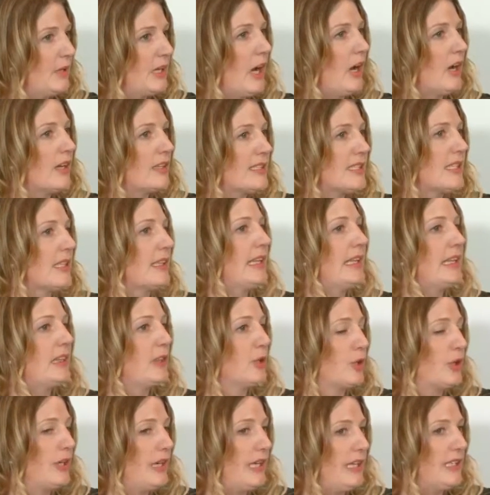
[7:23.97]
constantly
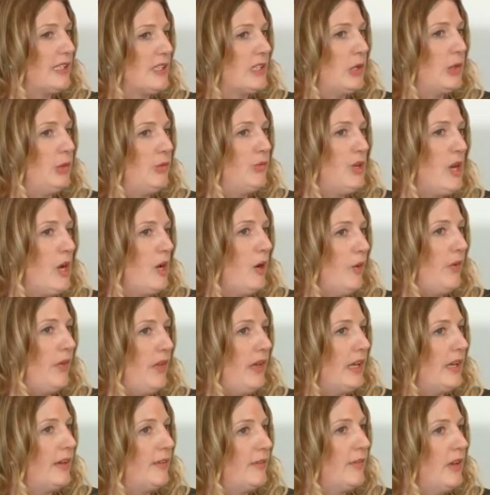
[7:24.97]
learning. So you know
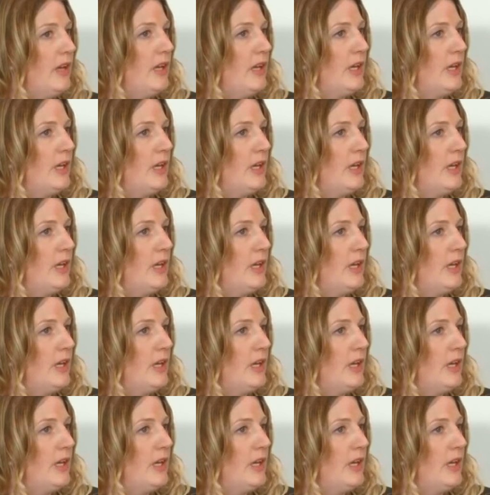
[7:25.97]
that if